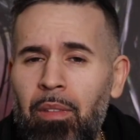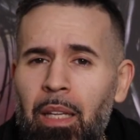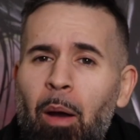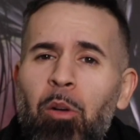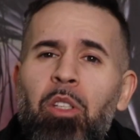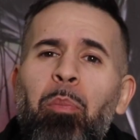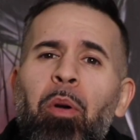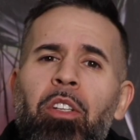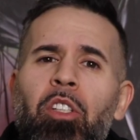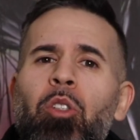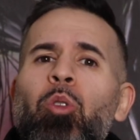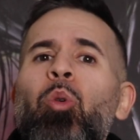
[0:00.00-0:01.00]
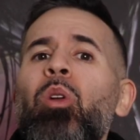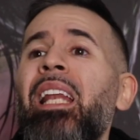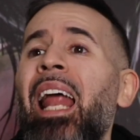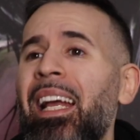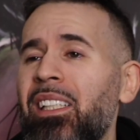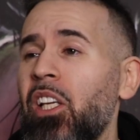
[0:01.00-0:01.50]
Now, as a person who
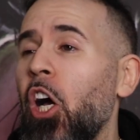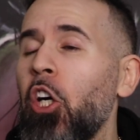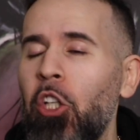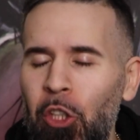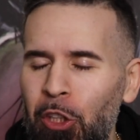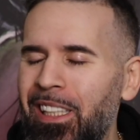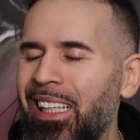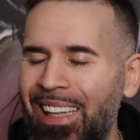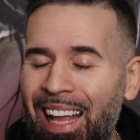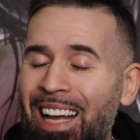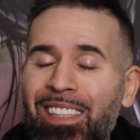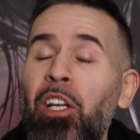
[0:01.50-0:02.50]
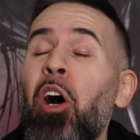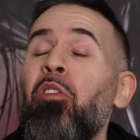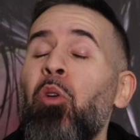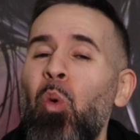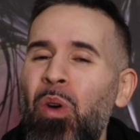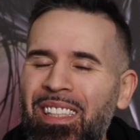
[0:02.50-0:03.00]
likes a good glass
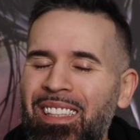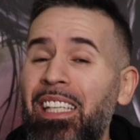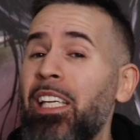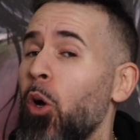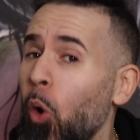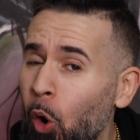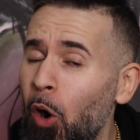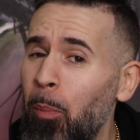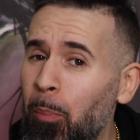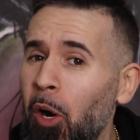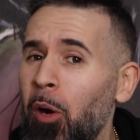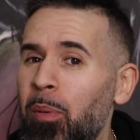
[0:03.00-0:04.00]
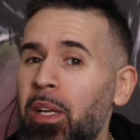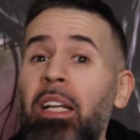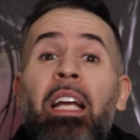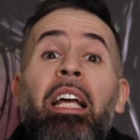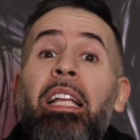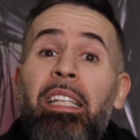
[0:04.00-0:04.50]
of a whiskey or
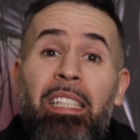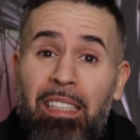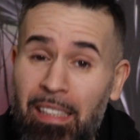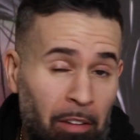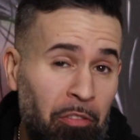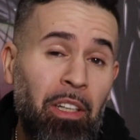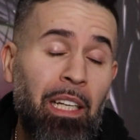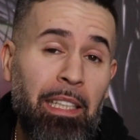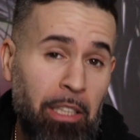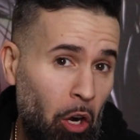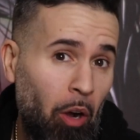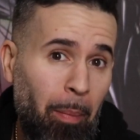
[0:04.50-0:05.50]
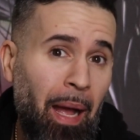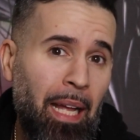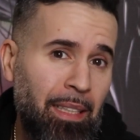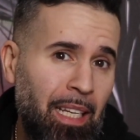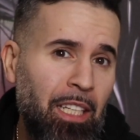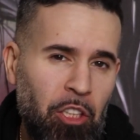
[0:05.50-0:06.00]
bourbon, this definitely caught my
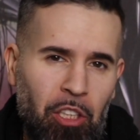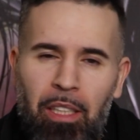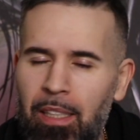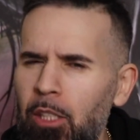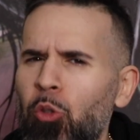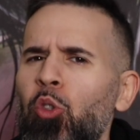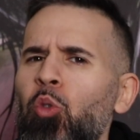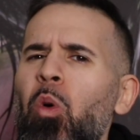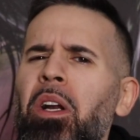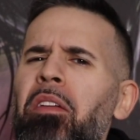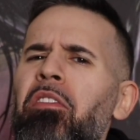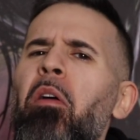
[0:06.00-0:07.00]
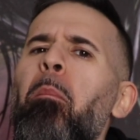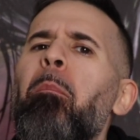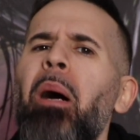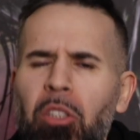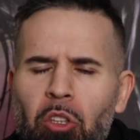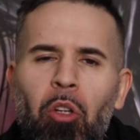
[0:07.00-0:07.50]
attention. This was one of a
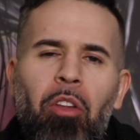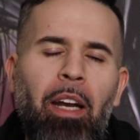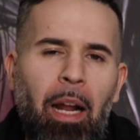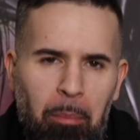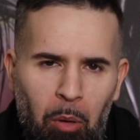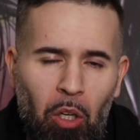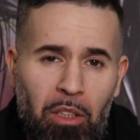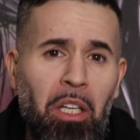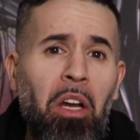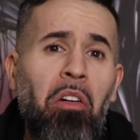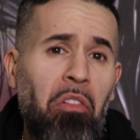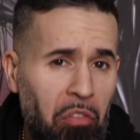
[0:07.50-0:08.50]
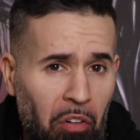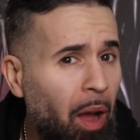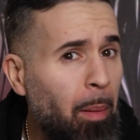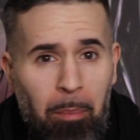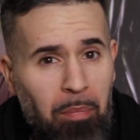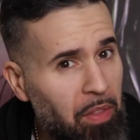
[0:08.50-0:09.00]
bundle that I bought
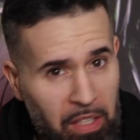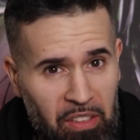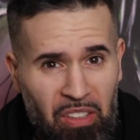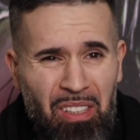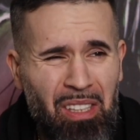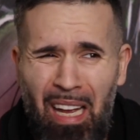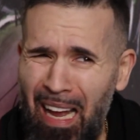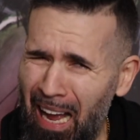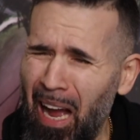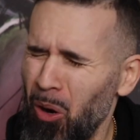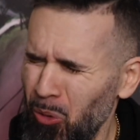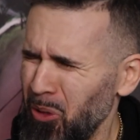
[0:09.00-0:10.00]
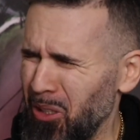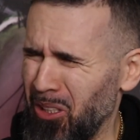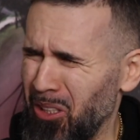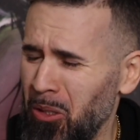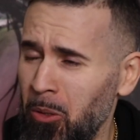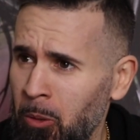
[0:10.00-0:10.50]
from this
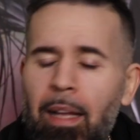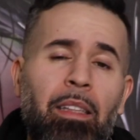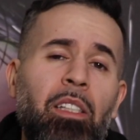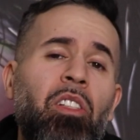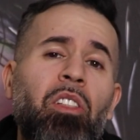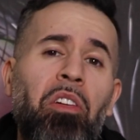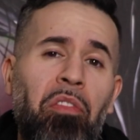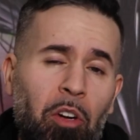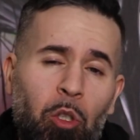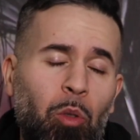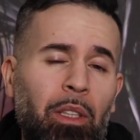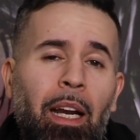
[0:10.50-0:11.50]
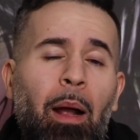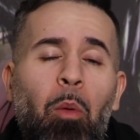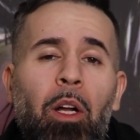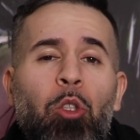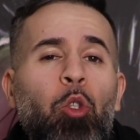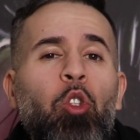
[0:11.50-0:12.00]
house. And this is the first one that I
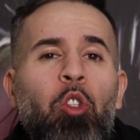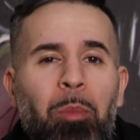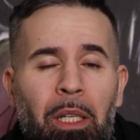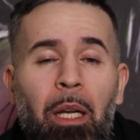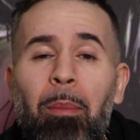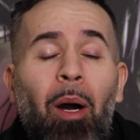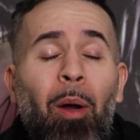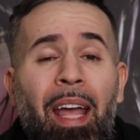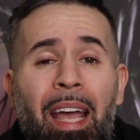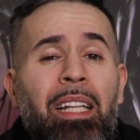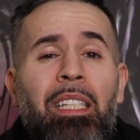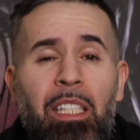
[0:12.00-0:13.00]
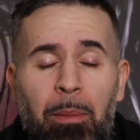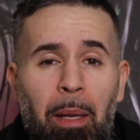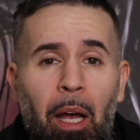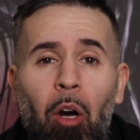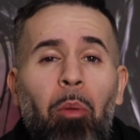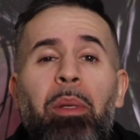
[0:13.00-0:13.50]
want to speak about and
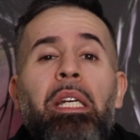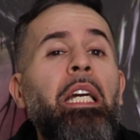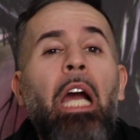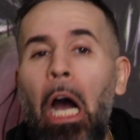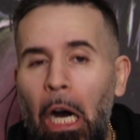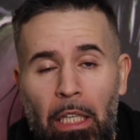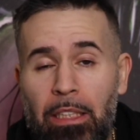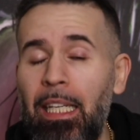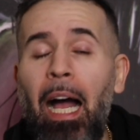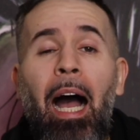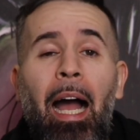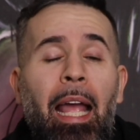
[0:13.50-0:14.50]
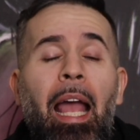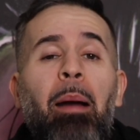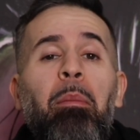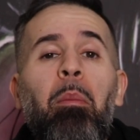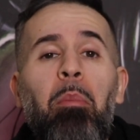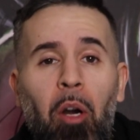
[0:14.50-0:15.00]
smell because I
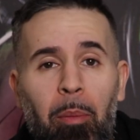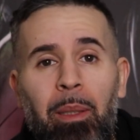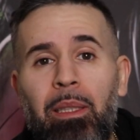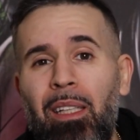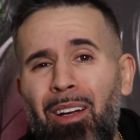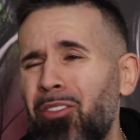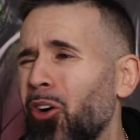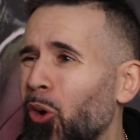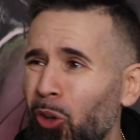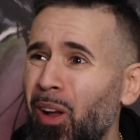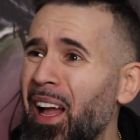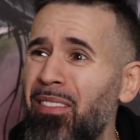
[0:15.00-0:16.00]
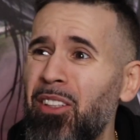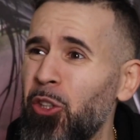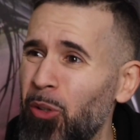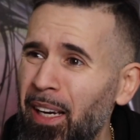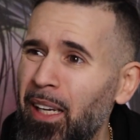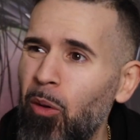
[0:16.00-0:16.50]
am a bourbon lover. Although I haven't
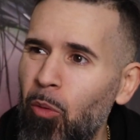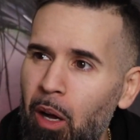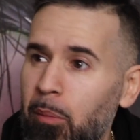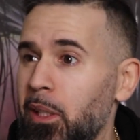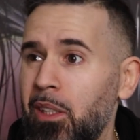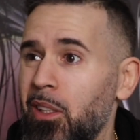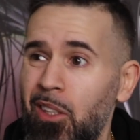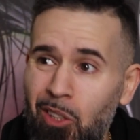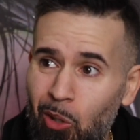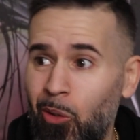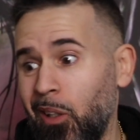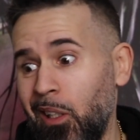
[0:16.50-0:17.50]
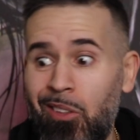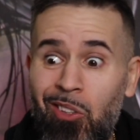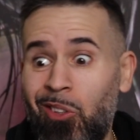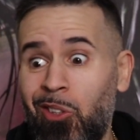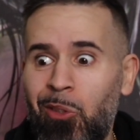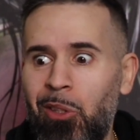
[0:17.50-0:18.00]
drank in a while because of this whole like
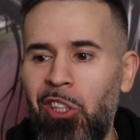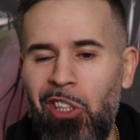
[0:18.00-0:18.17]
surgery